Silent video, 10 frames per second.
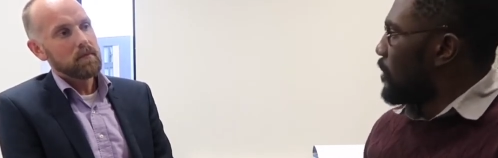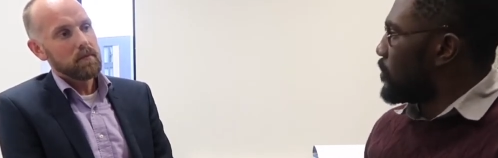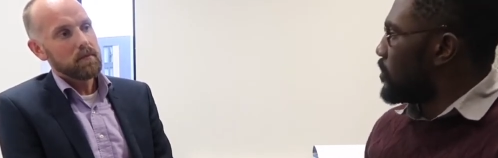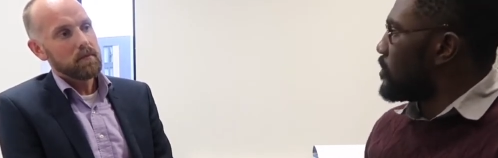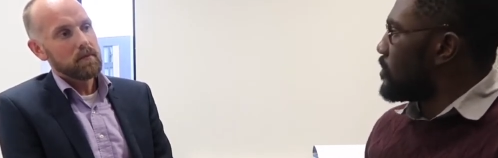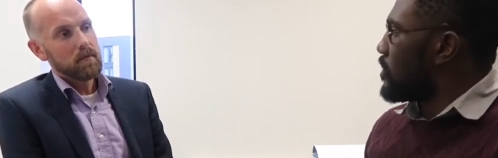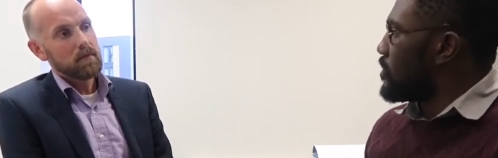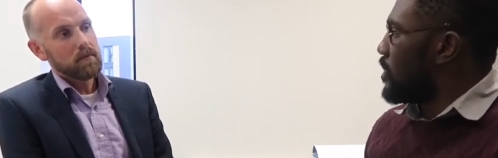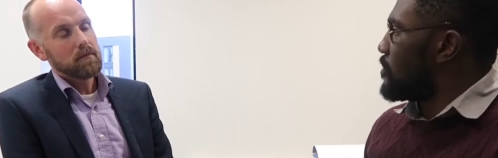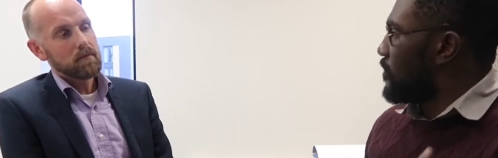Speaker 1: hampered in
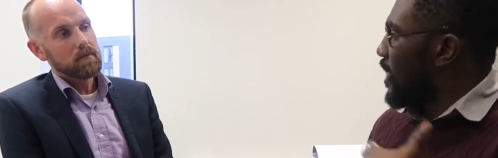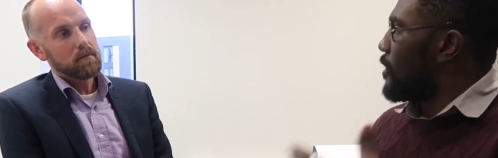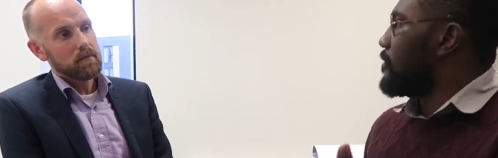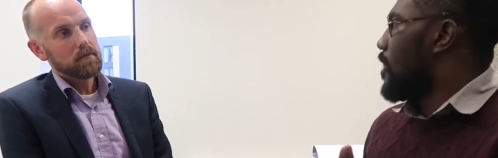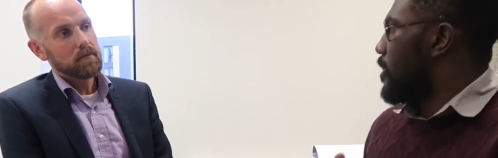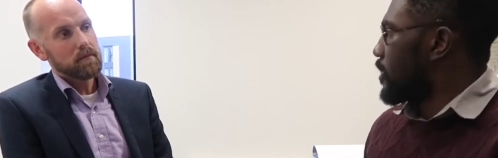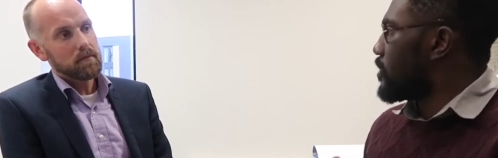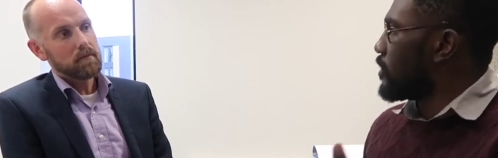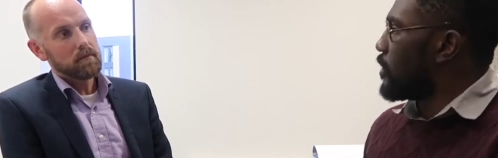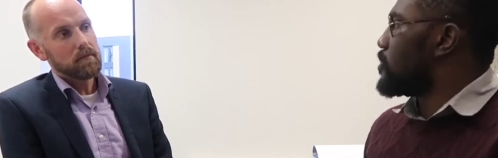terms of how far it can
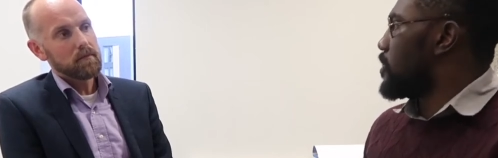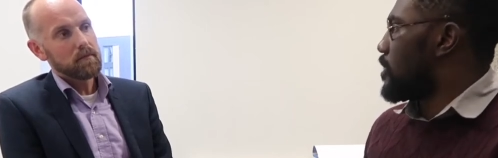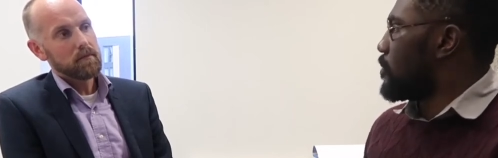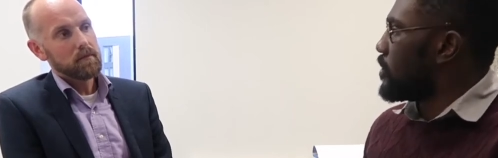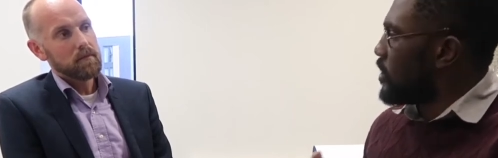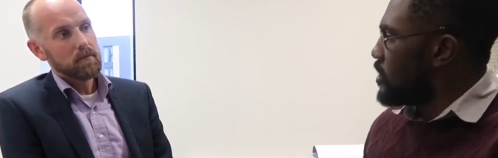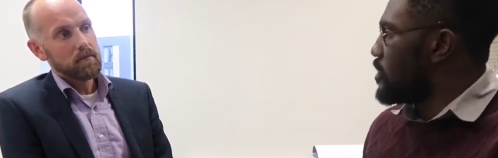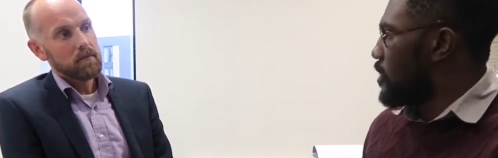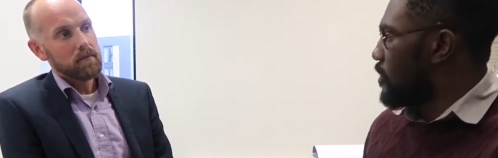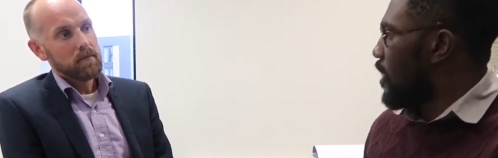negotiate with
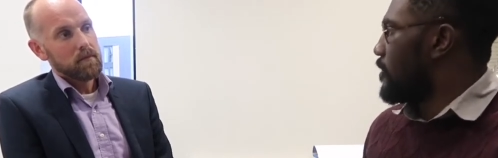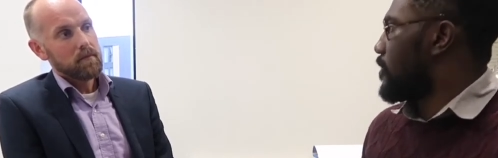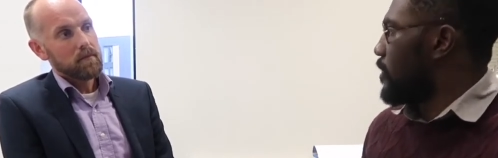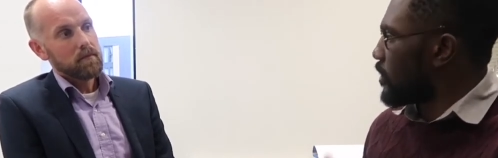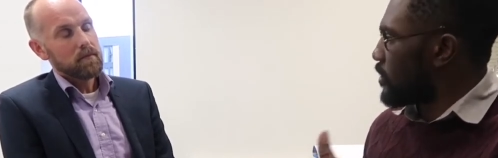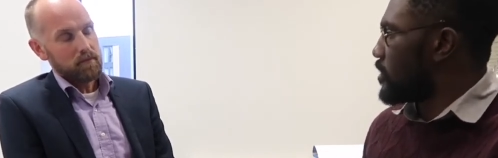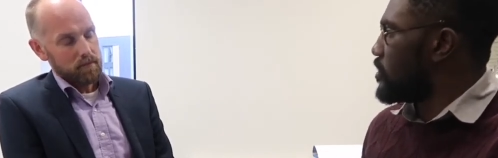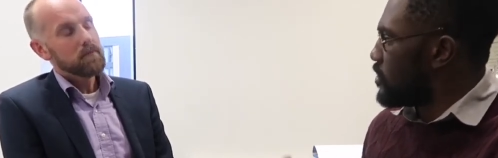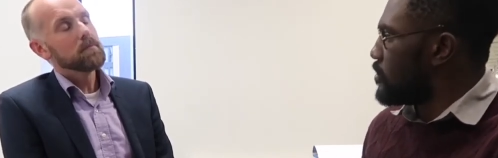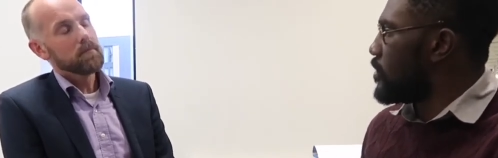India or how far it can
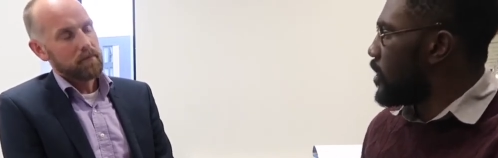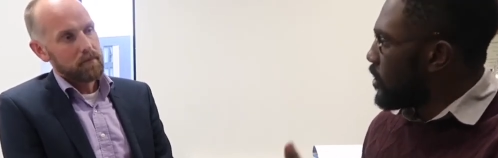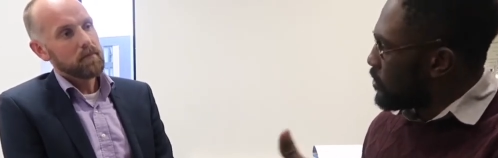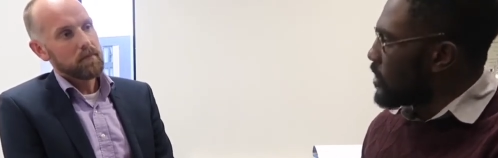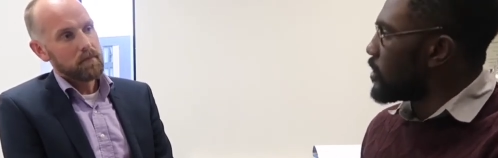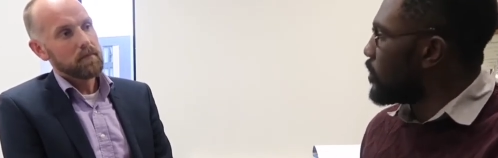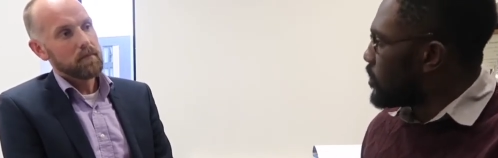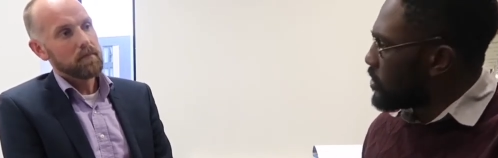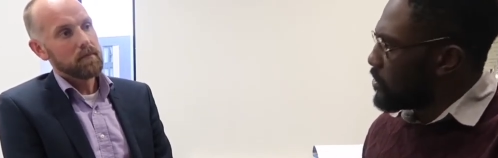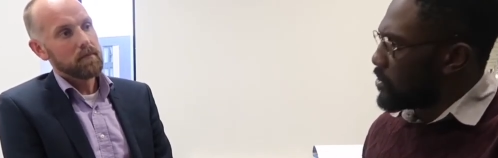continue trade
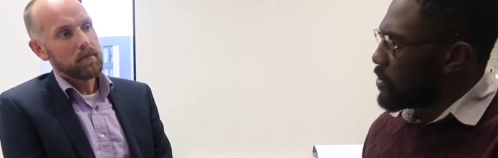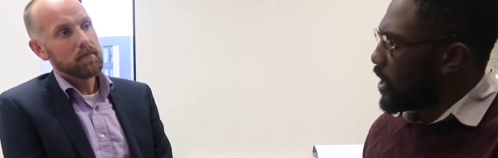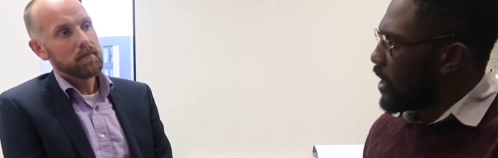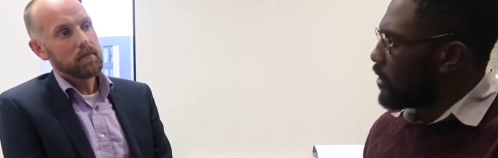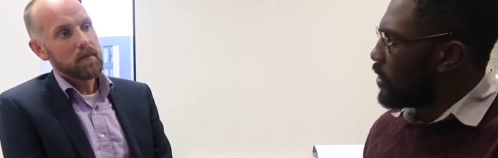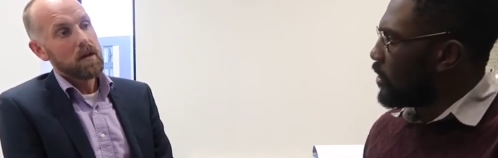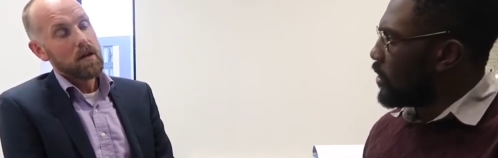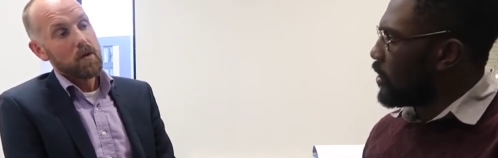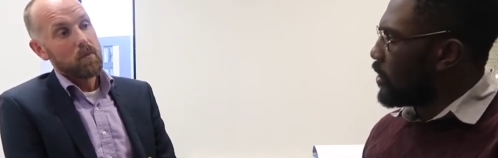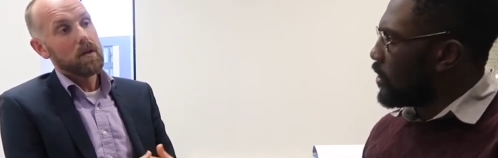negotiations with Japan?
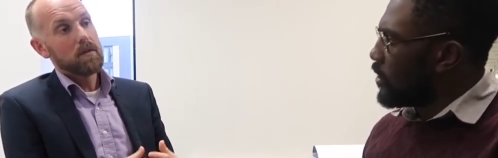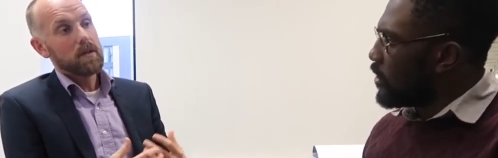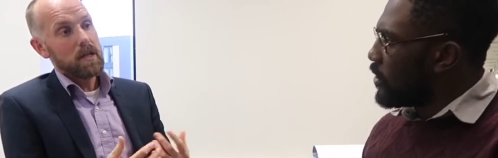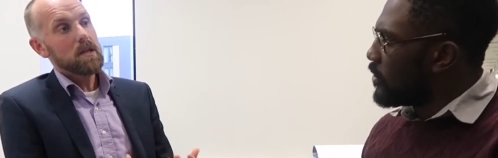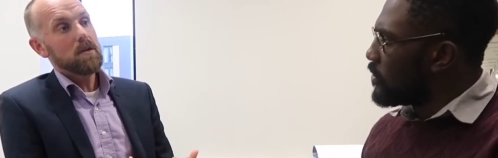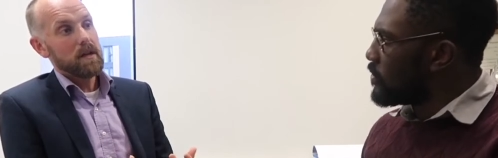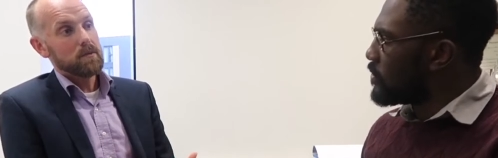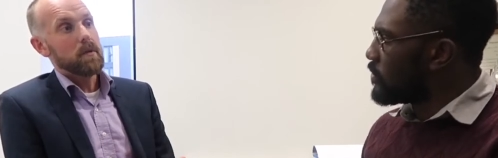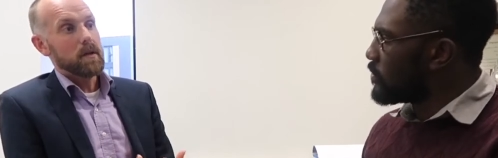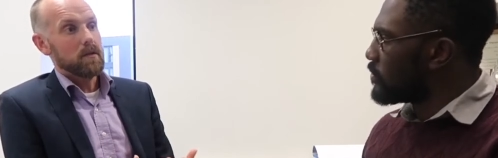
Speaker 2: Well, the EU has
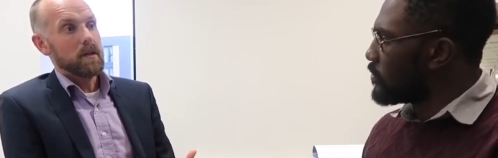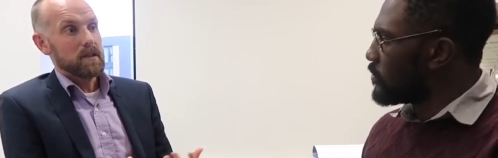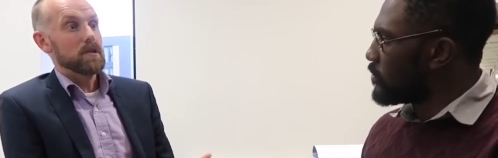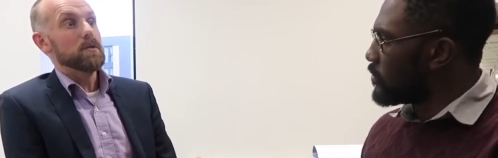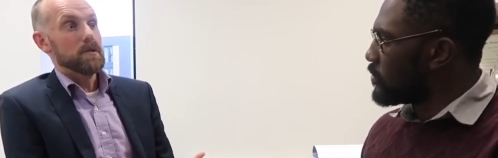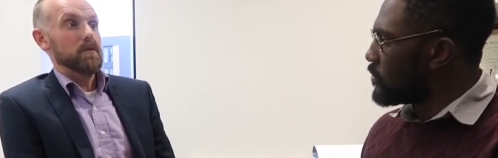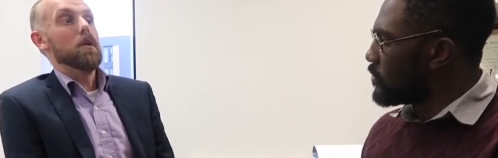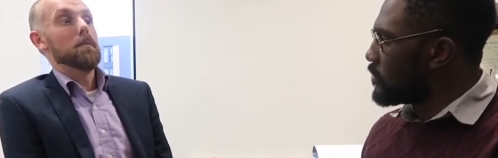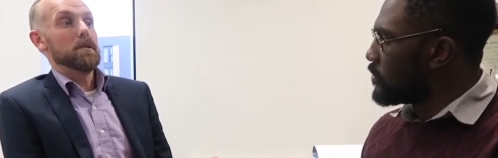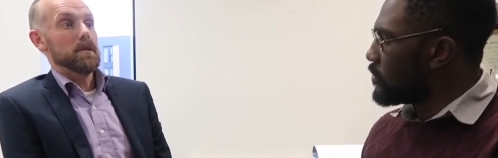what we call exclusive
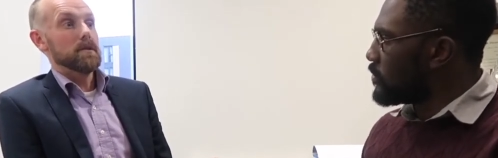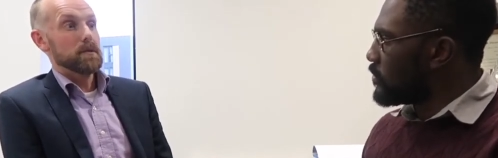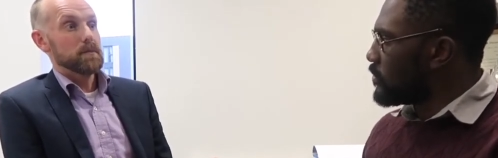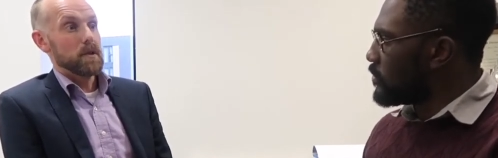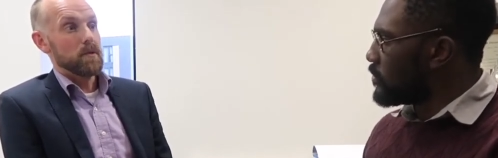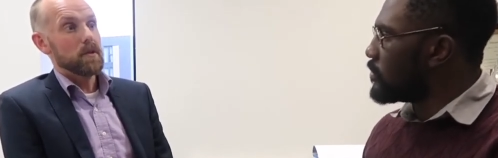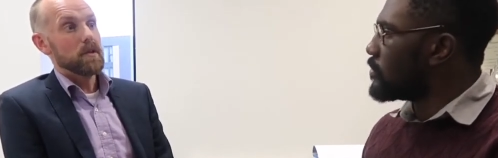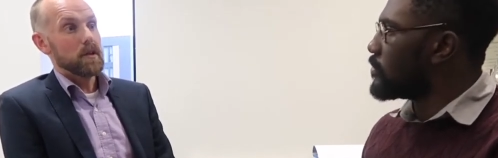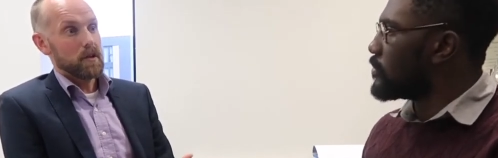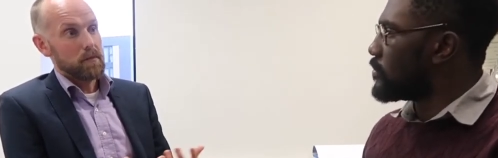competence. So under
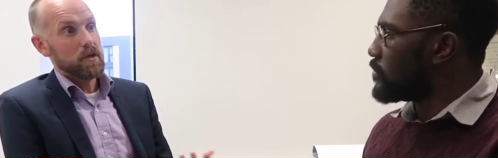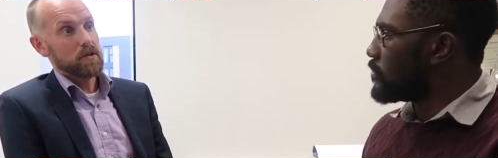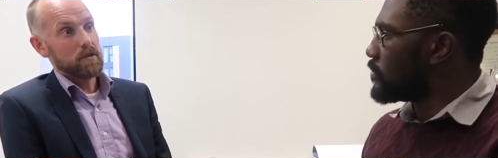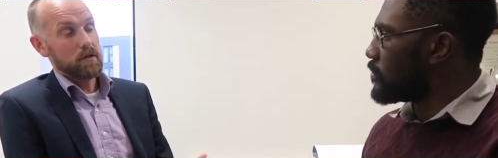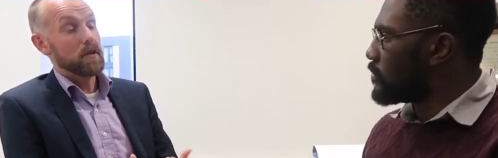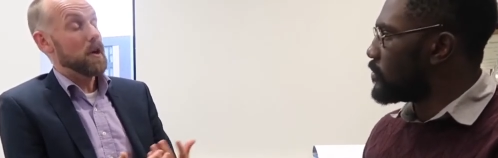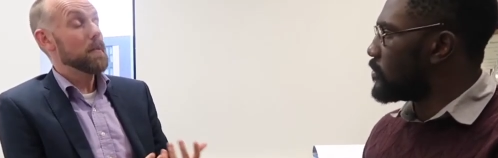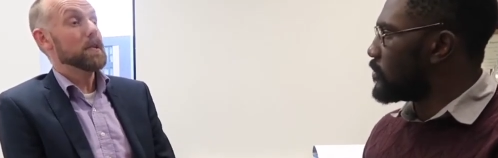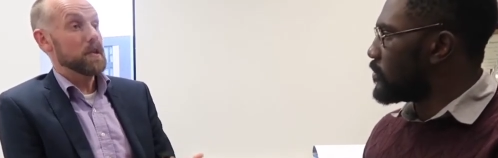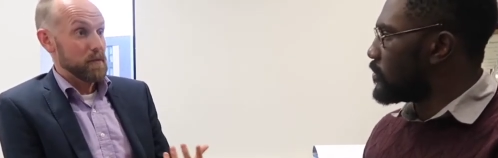the commercial, the
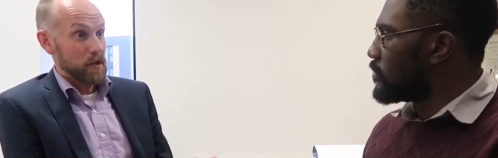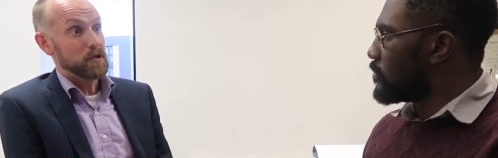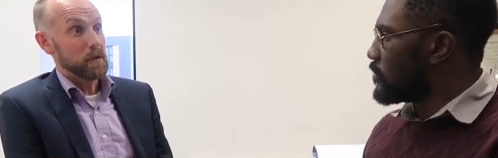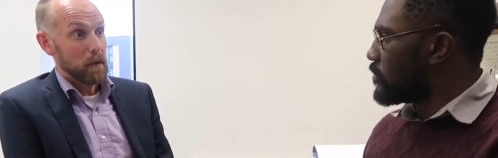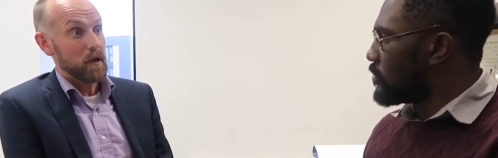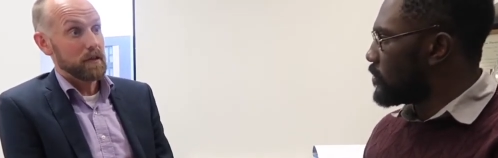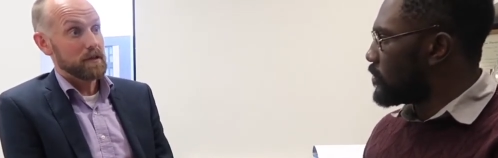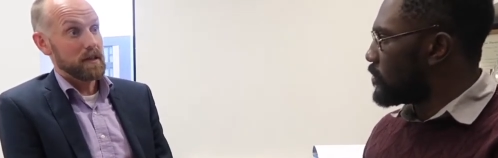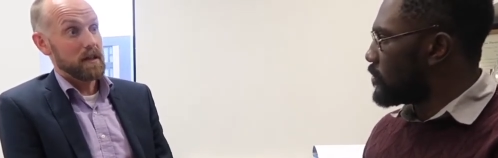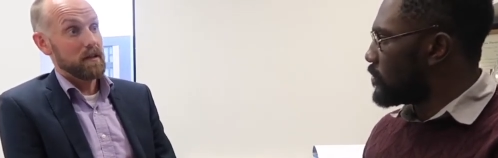Common Commercial
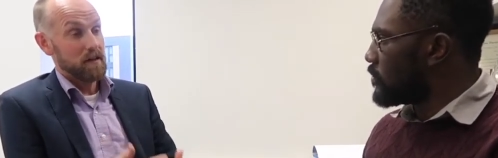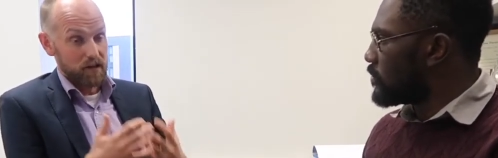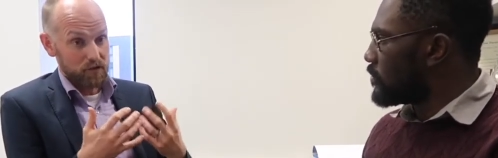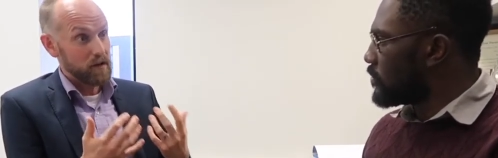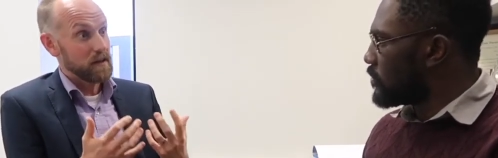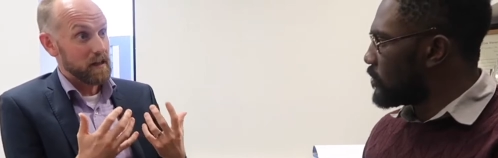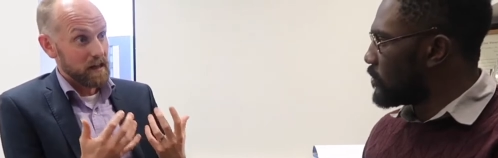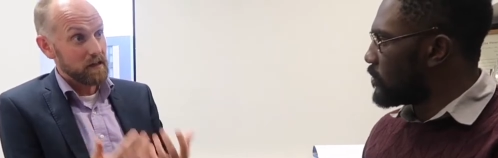Policy, it's written